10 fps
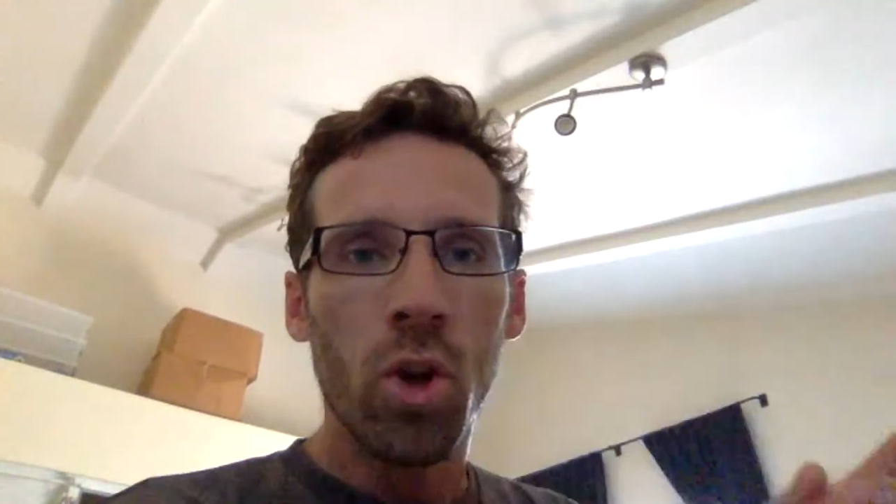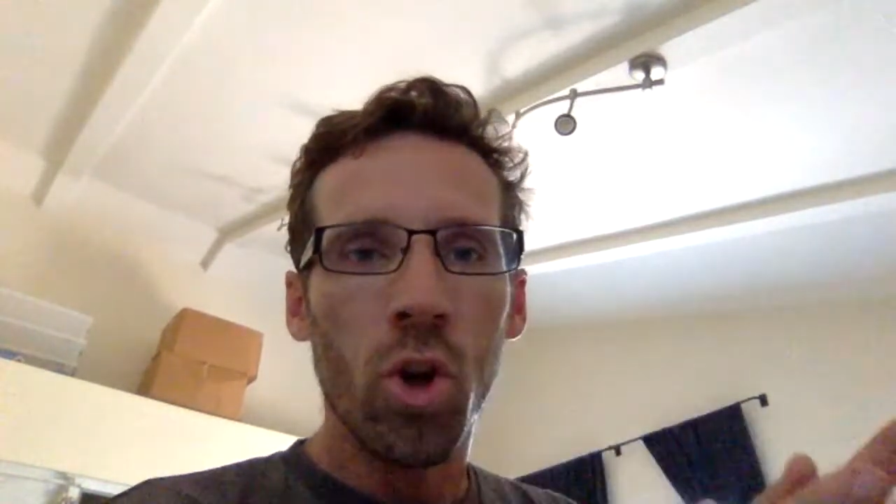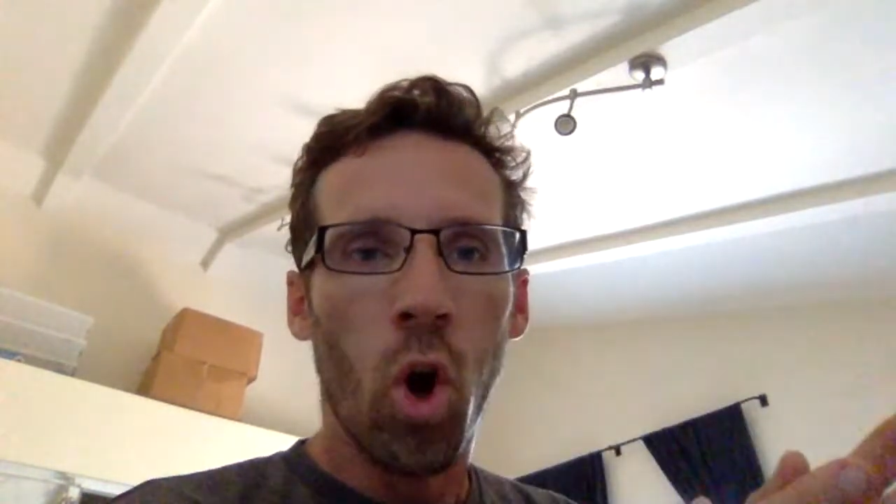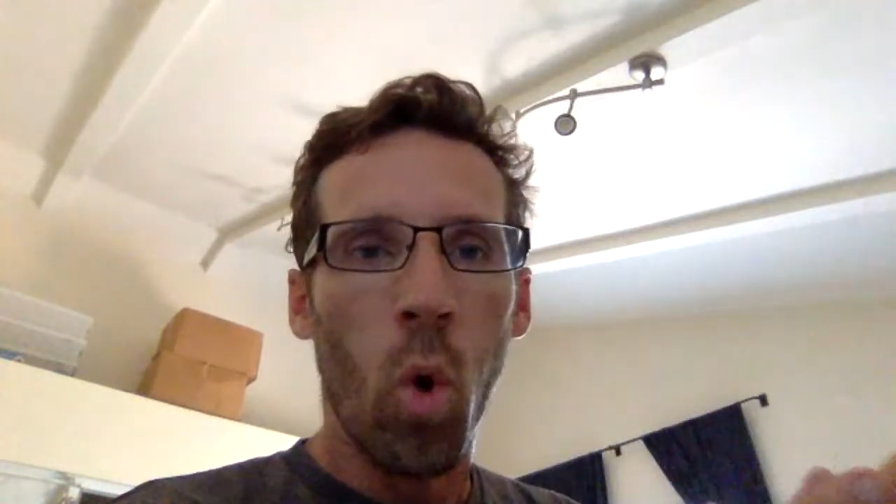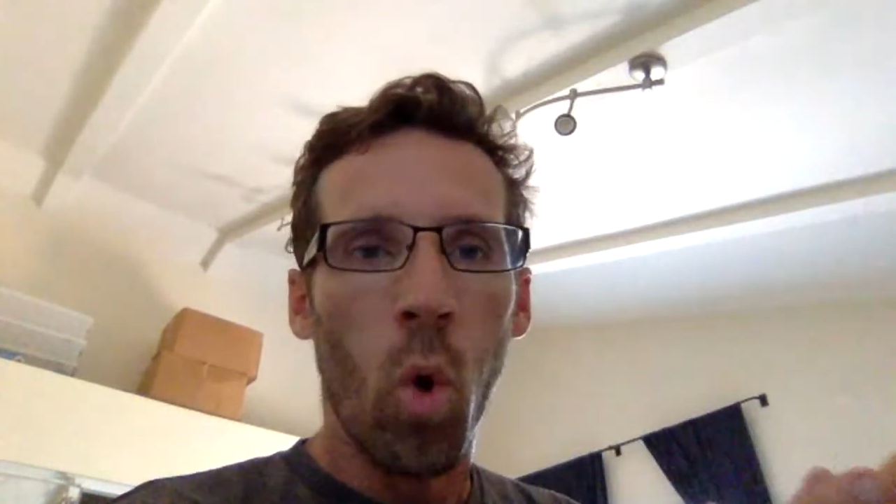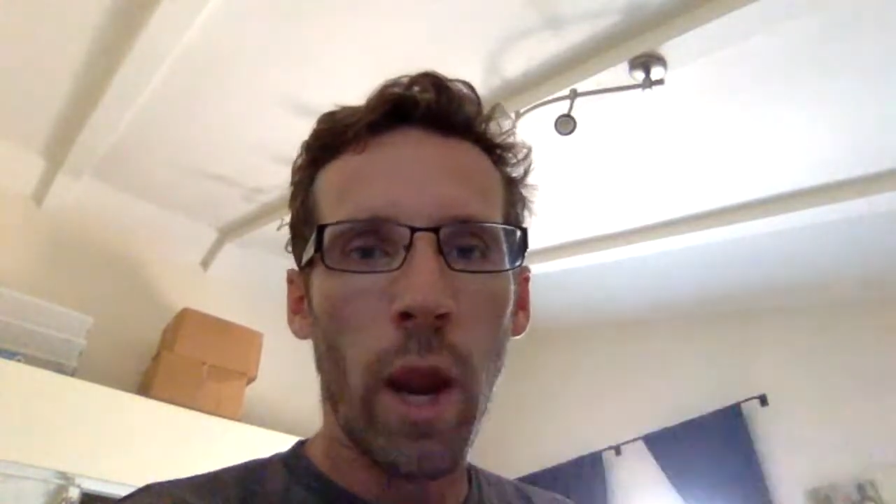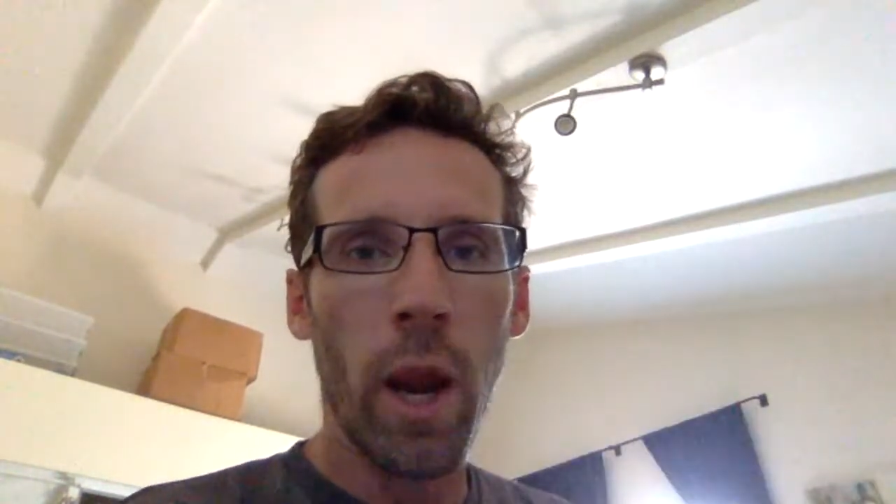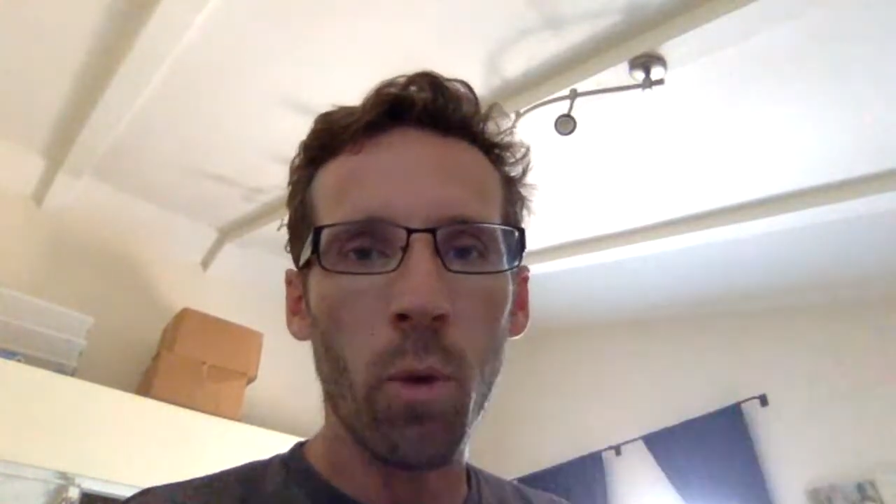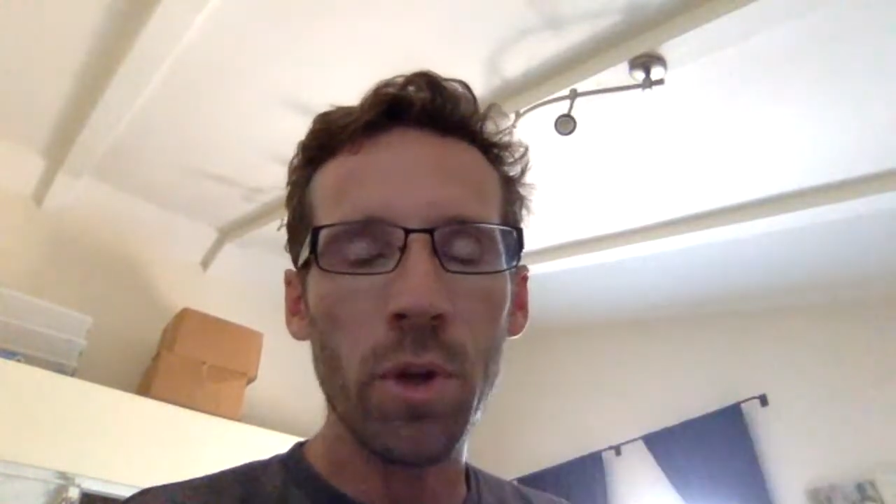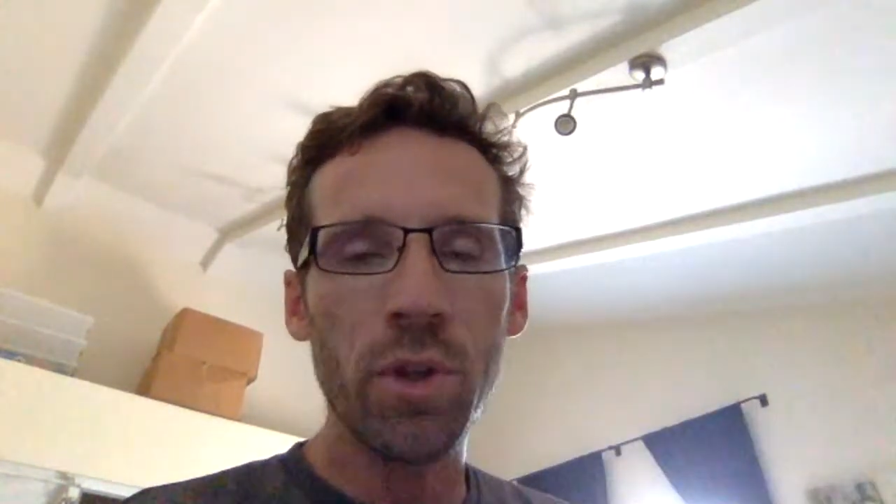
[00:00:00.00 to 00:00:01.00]

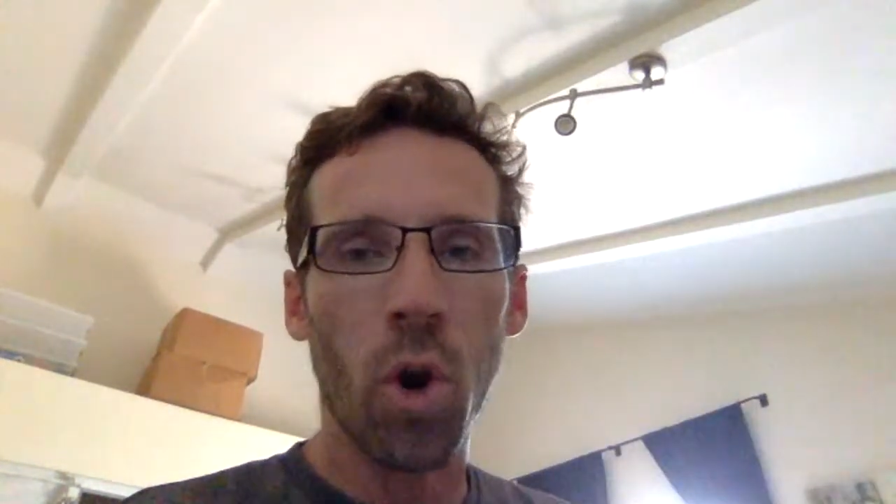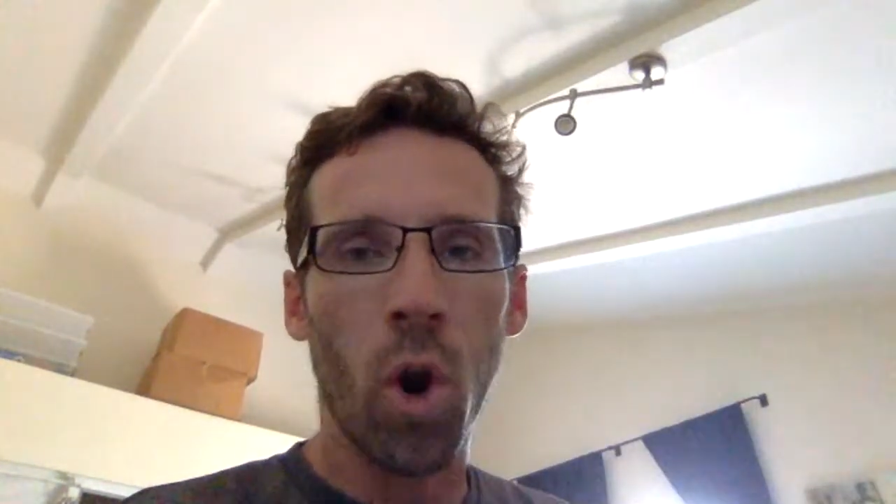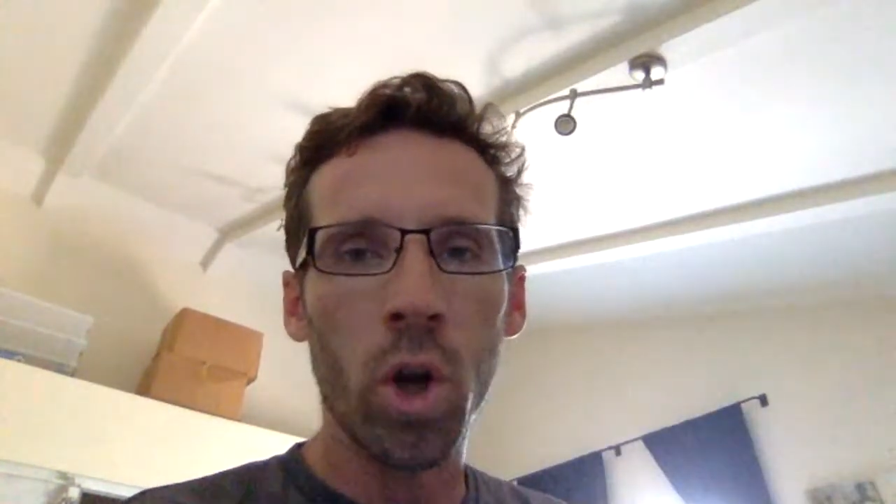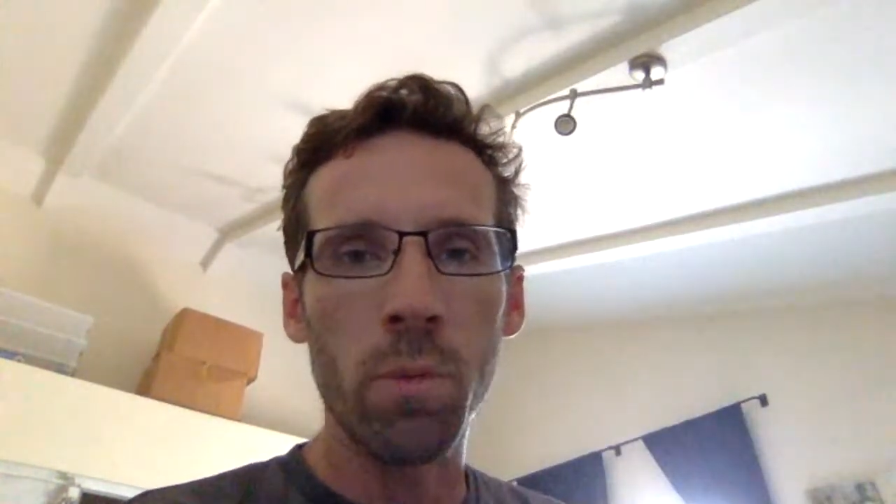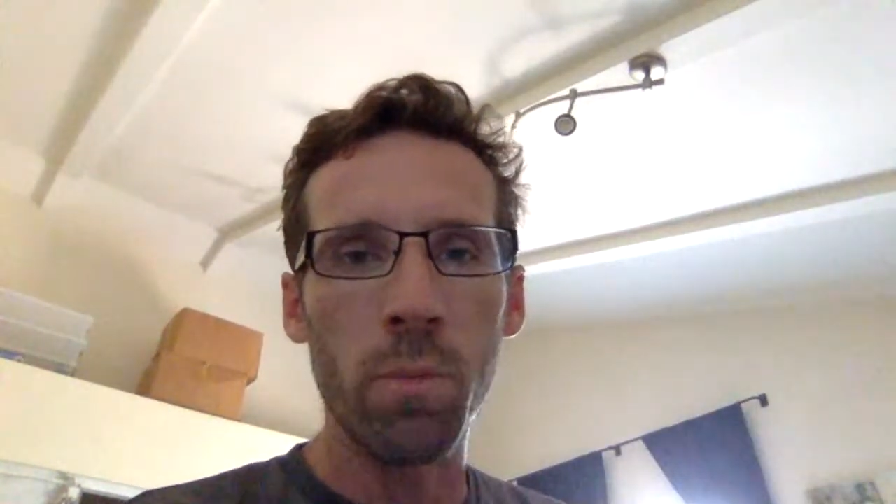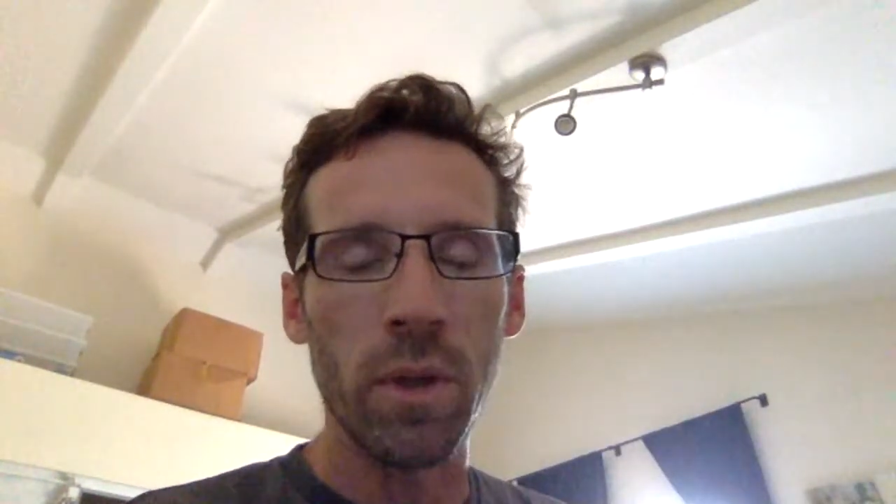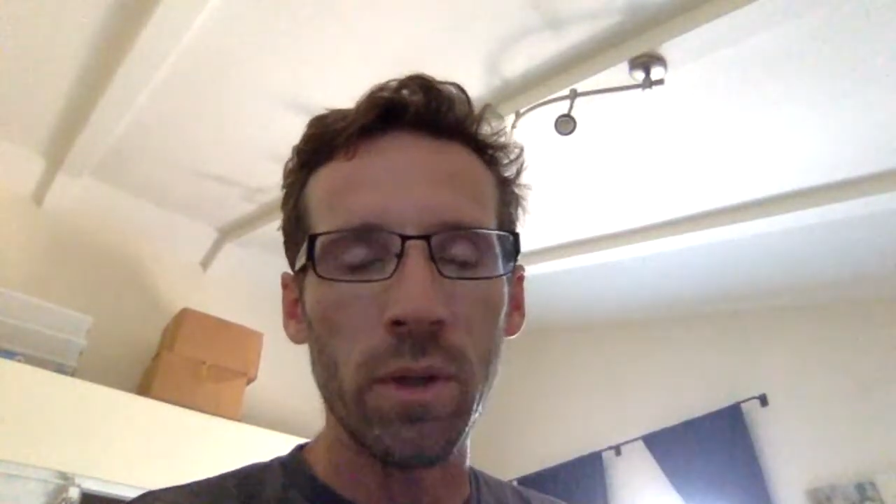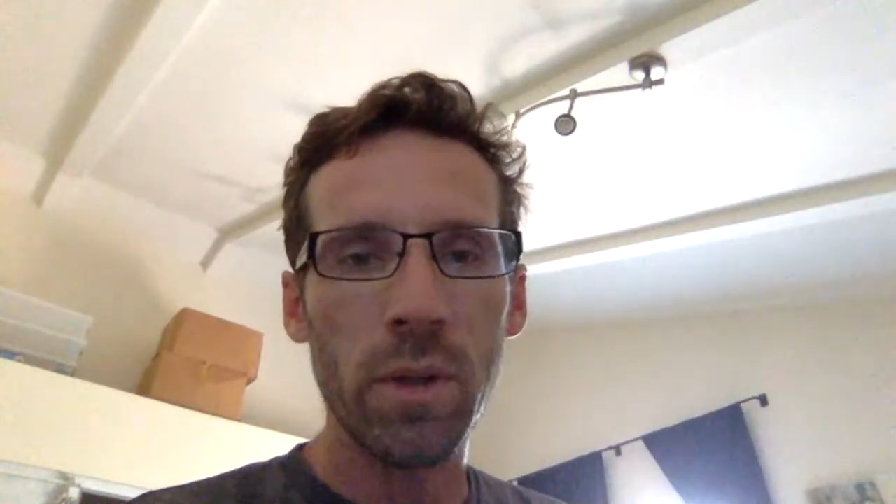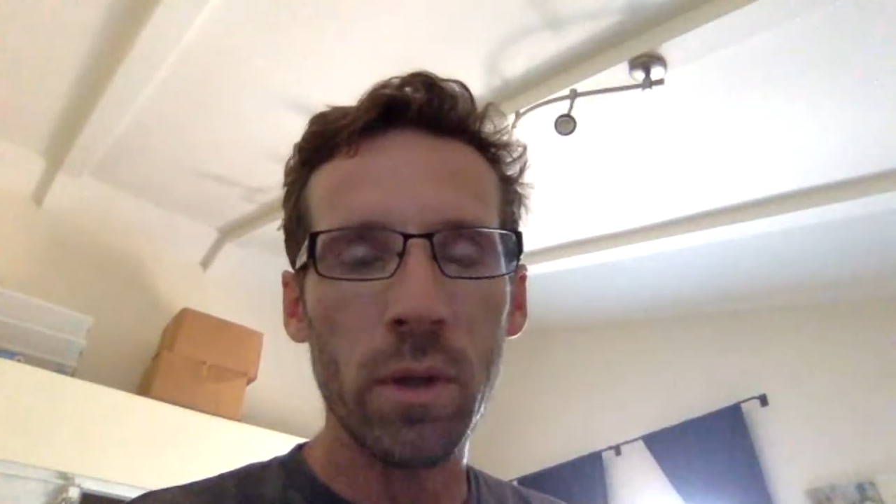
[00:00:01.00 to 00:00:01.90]
coherent argument